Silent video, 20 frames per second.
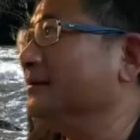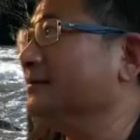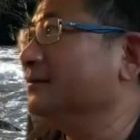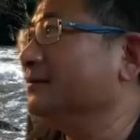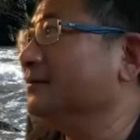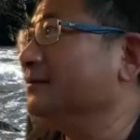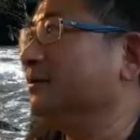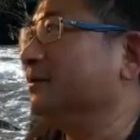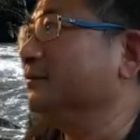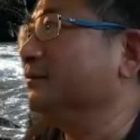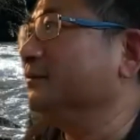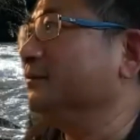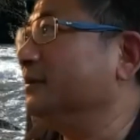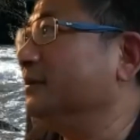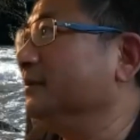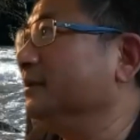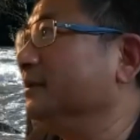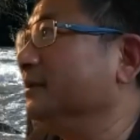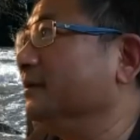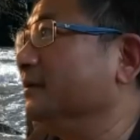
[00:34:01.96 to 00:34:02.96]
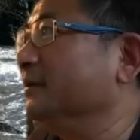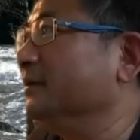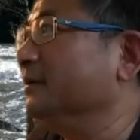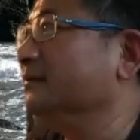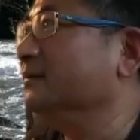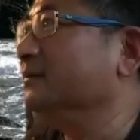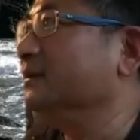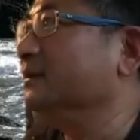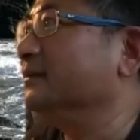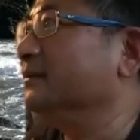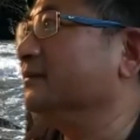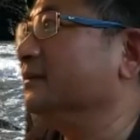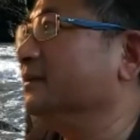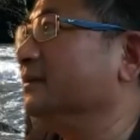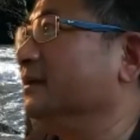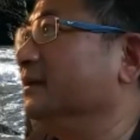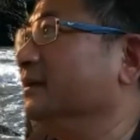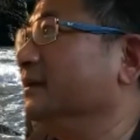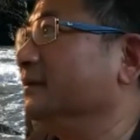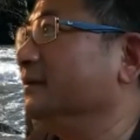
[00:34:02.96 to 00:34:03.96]
question from the audience that is
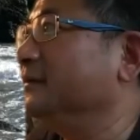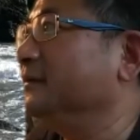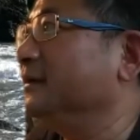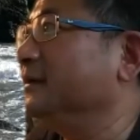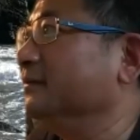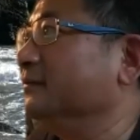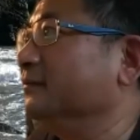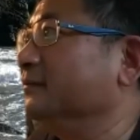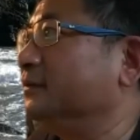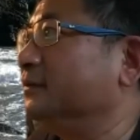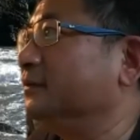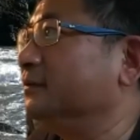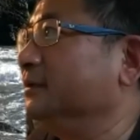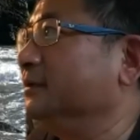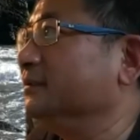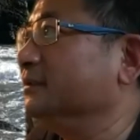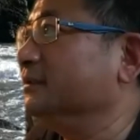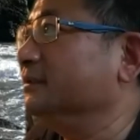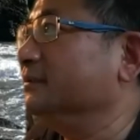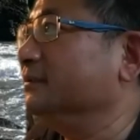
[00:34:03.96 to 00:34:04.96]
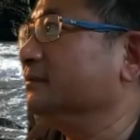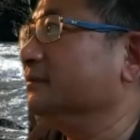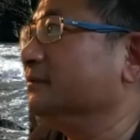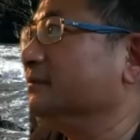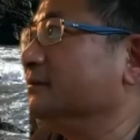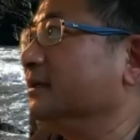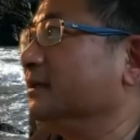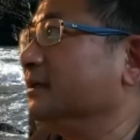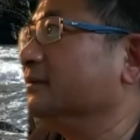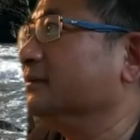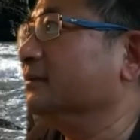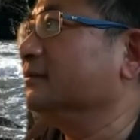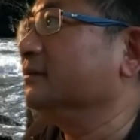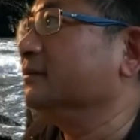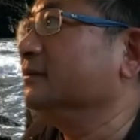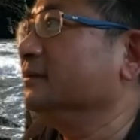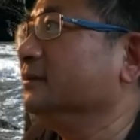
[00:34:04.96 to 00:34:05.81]
any advice for recent grads